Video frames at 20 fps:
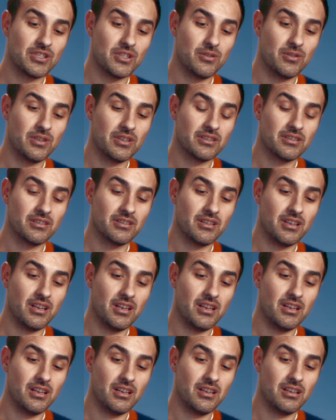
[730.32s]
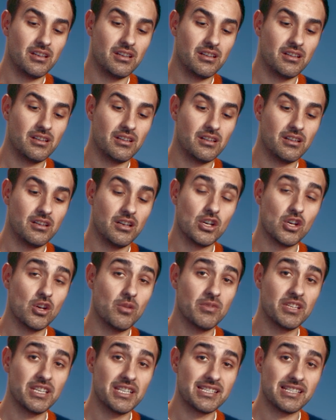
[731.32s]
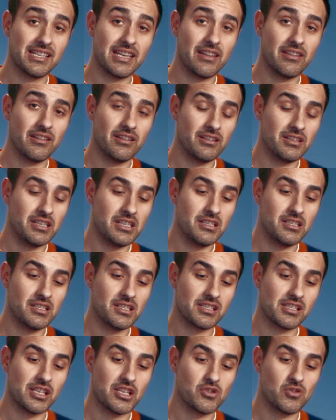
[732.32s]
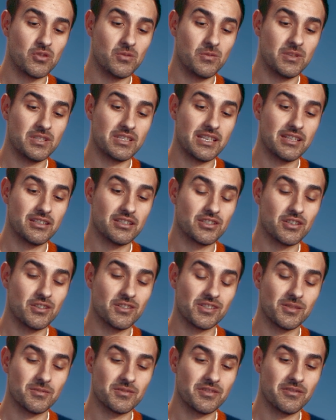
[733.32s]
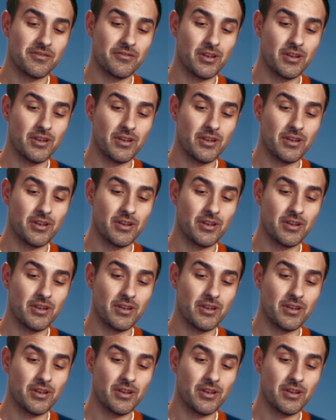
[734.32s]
doing our comedy together in a sketch troupe. We'd take shows up to the